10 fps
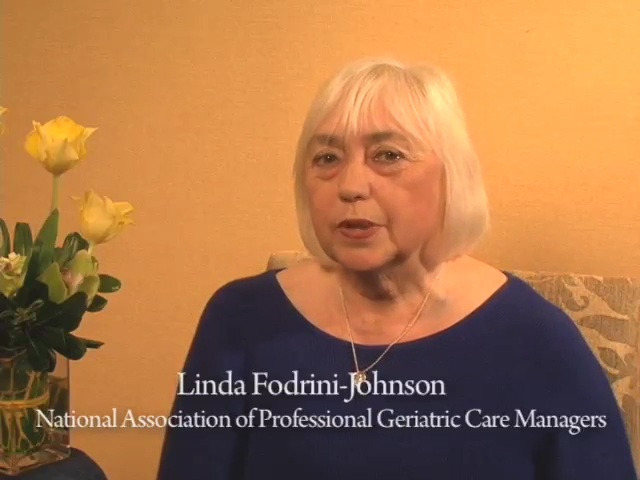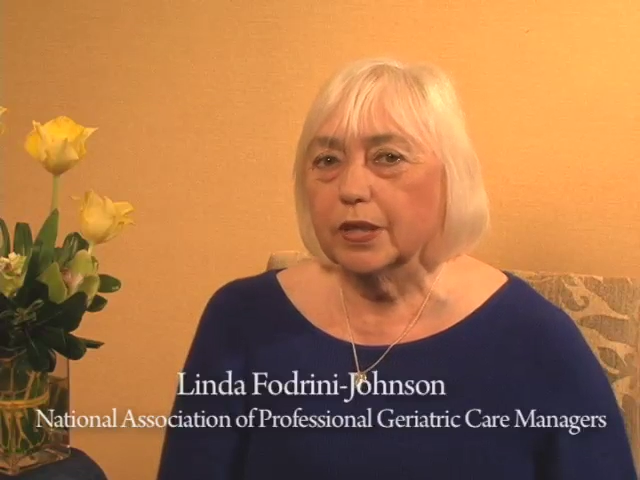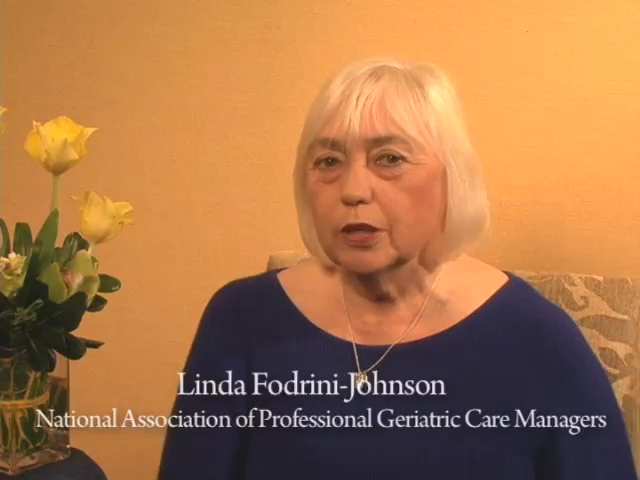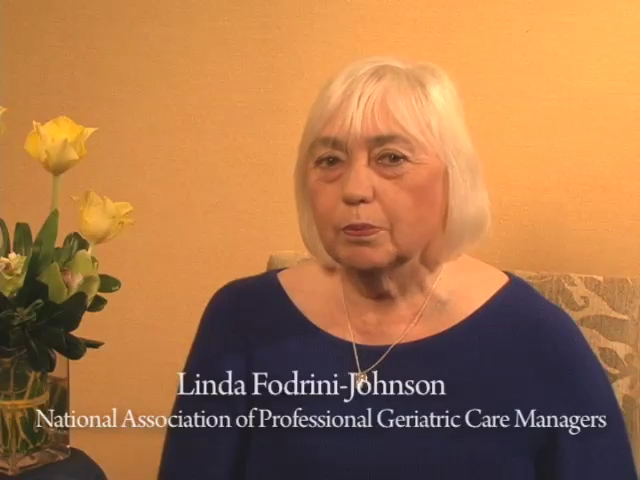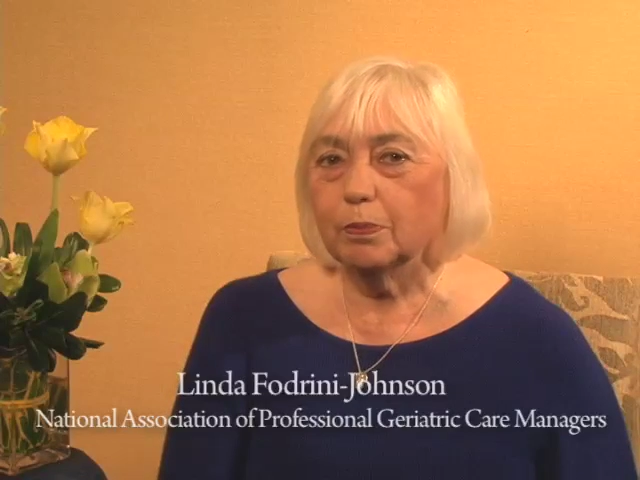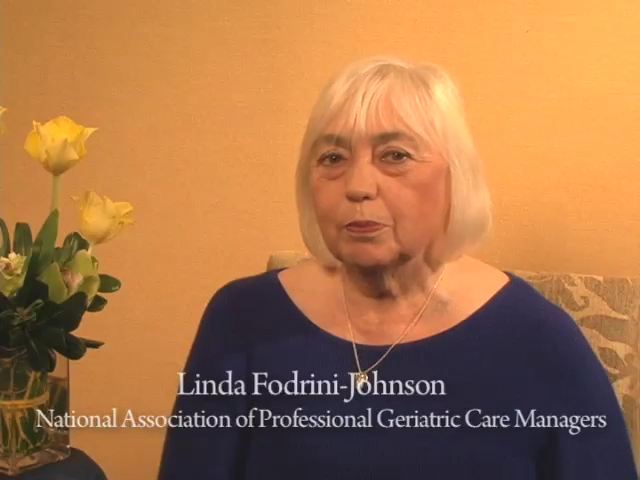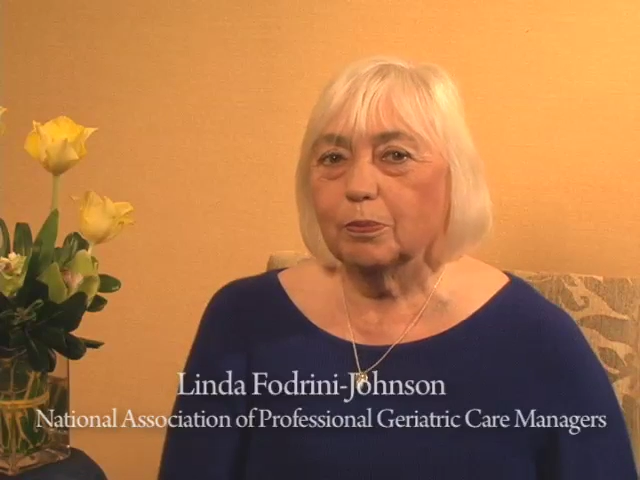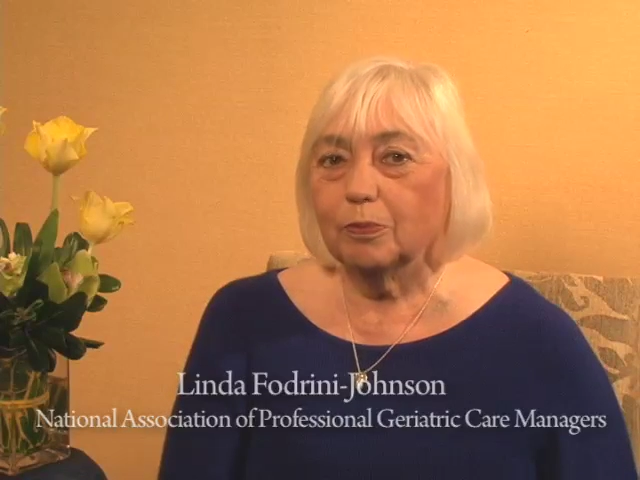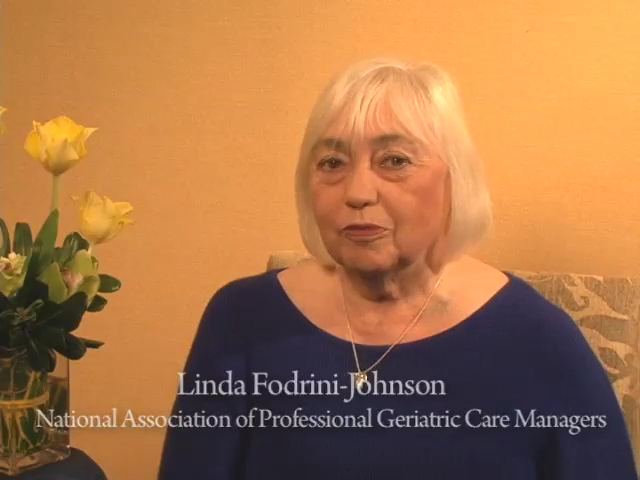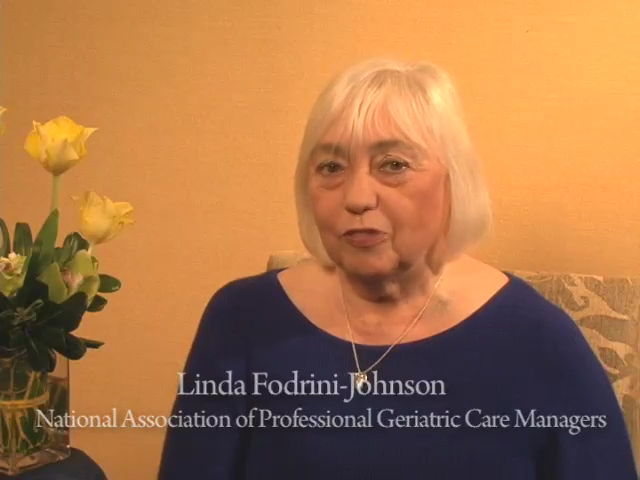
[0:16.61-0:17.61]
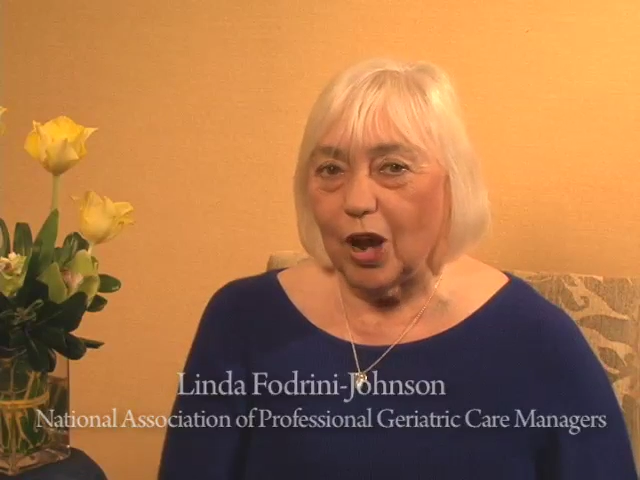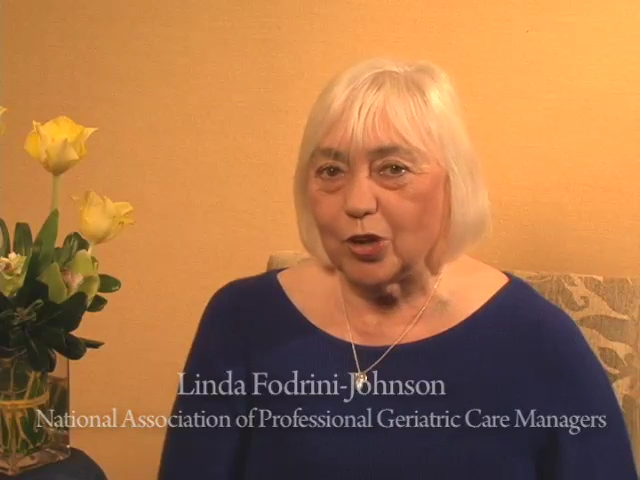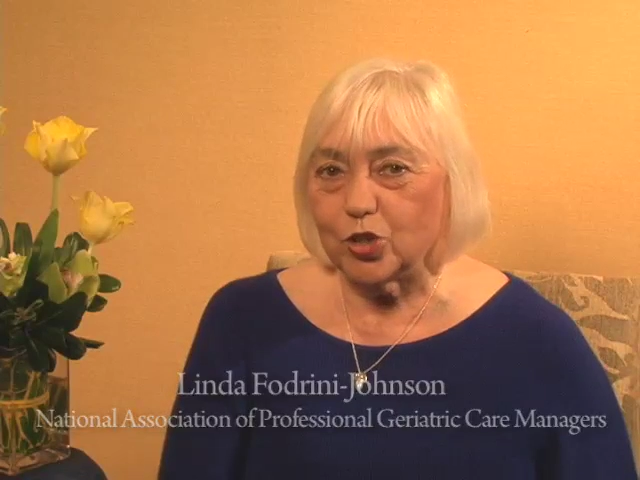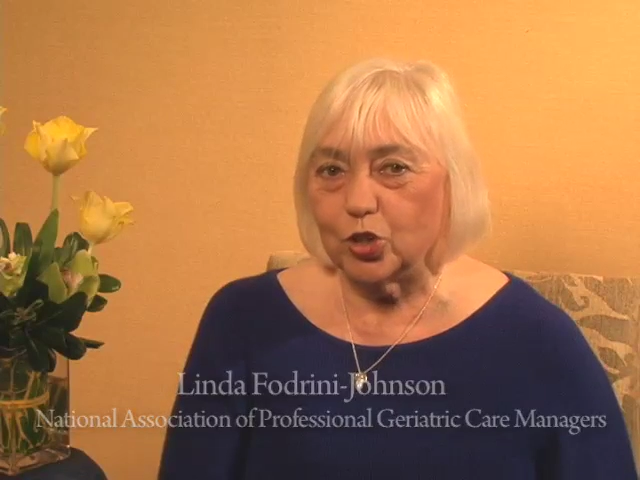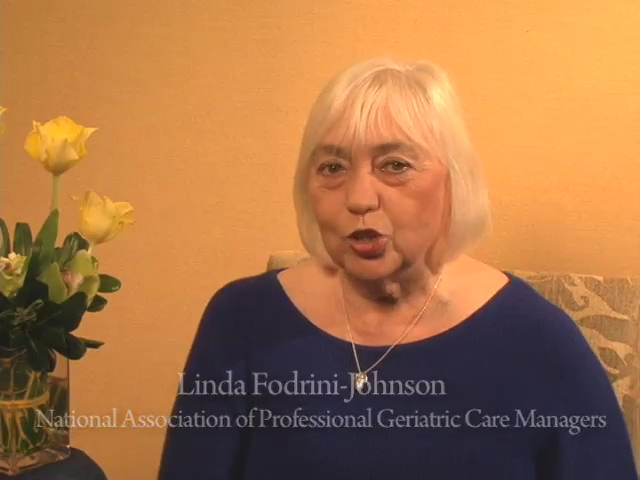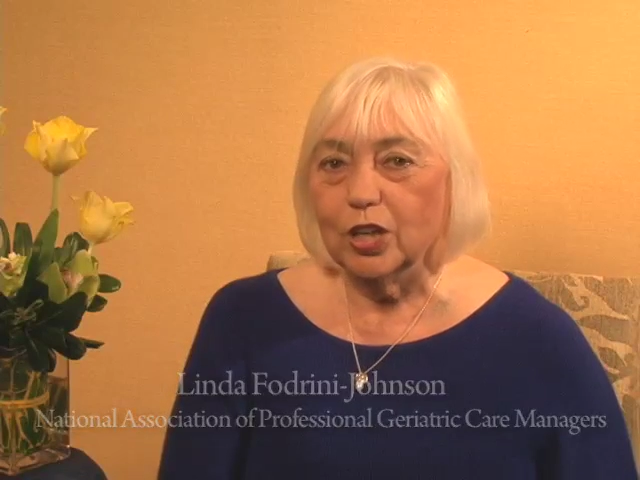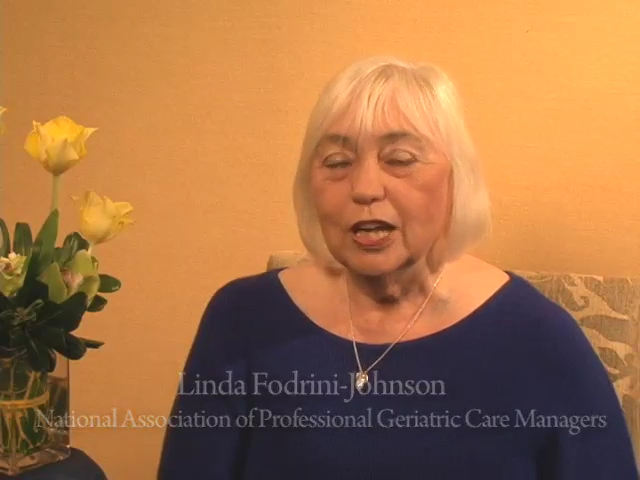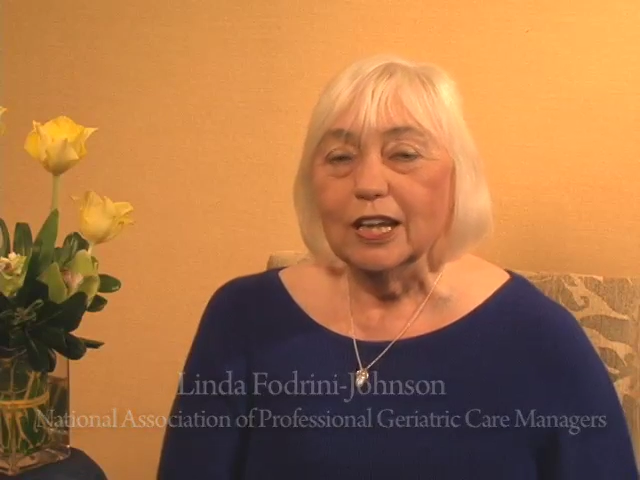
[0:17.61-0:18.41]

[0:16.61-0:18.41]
hip fracture,